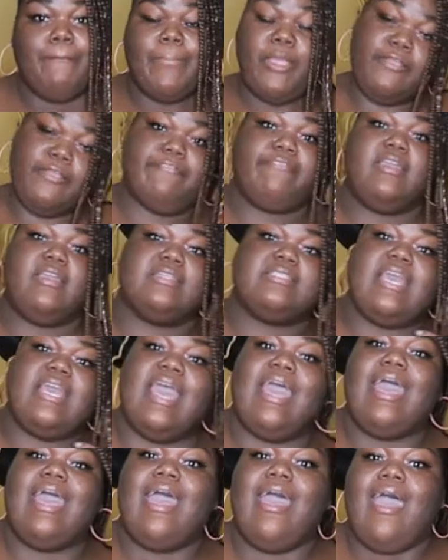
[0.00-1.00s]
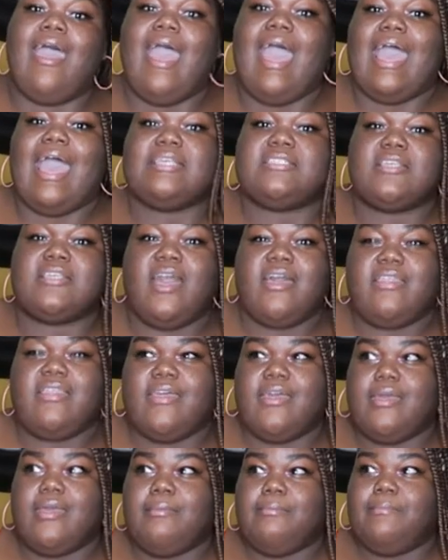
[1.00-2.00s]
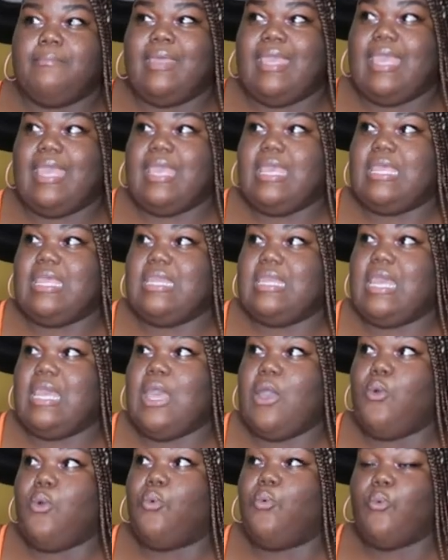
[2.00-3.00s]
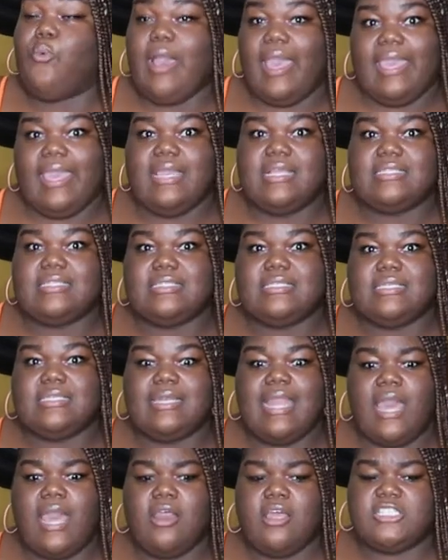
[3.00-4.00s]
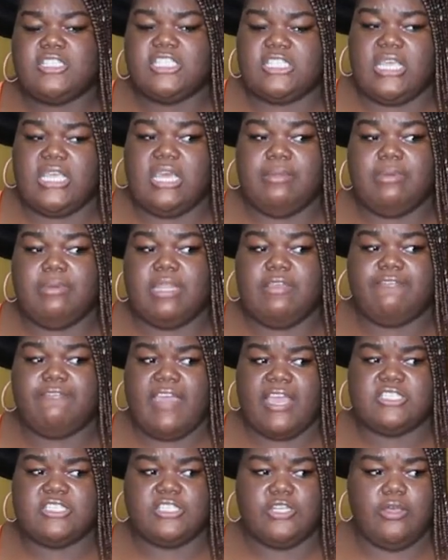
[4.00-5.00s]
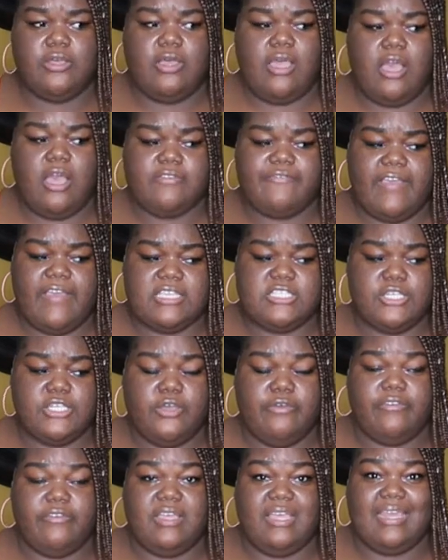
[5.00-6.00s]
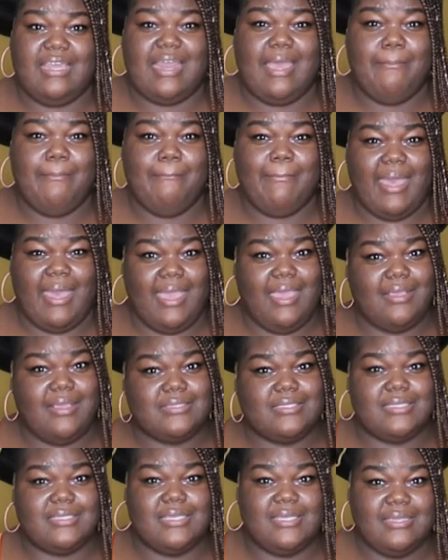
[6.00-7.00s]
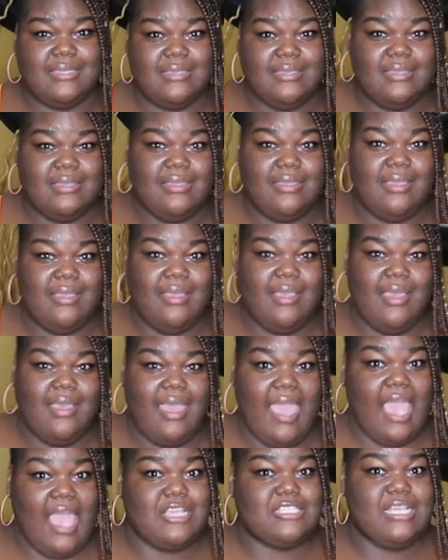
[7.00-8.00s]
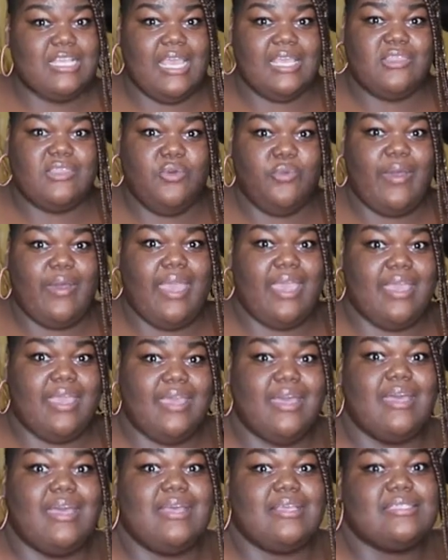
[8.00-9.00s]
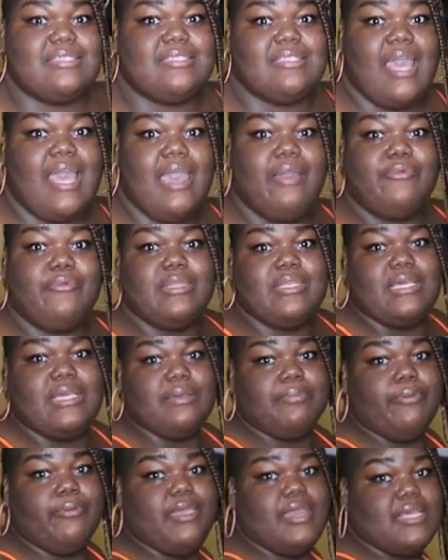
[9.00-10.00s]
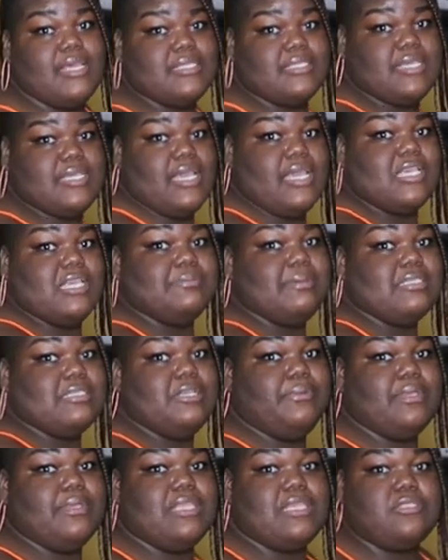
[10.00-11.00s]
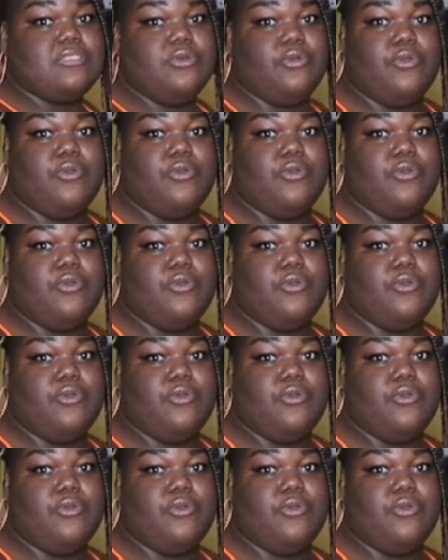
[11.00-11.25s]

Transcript: perfect. I saw them in whites, not on Shein, but in Fashion on Fashion Nova, and I might actually get the white because that would look pretty sick, especially with this